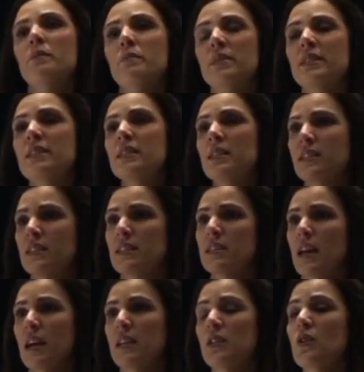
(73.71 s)
but seeing the
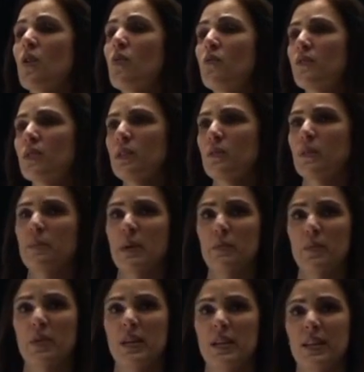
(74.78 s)
sign and hopefully
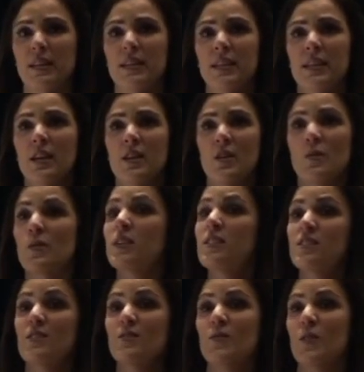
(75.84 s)
remembering what he
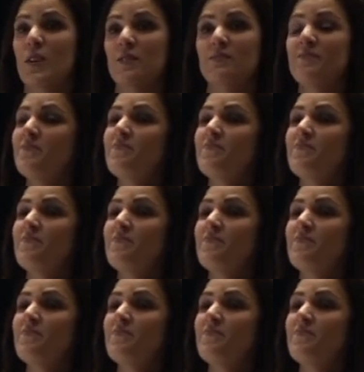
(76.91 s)
stood for,